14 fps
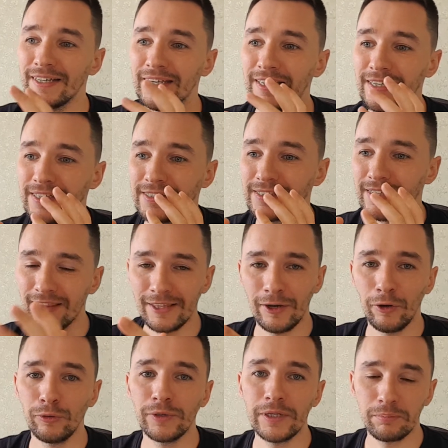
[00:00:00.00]
is the
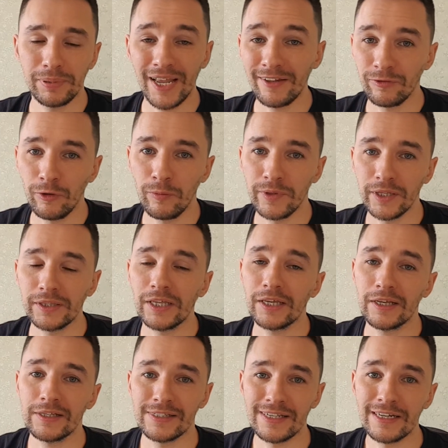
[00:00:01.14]
only platform that I
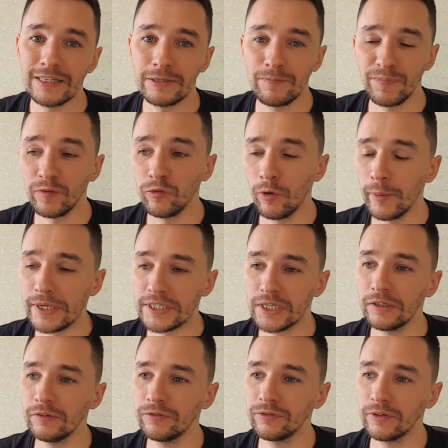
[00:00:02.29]
considered for
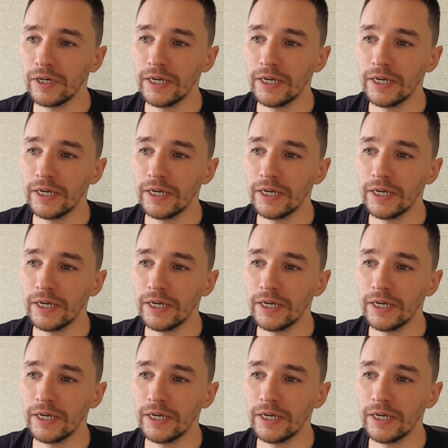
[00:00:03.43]
myself,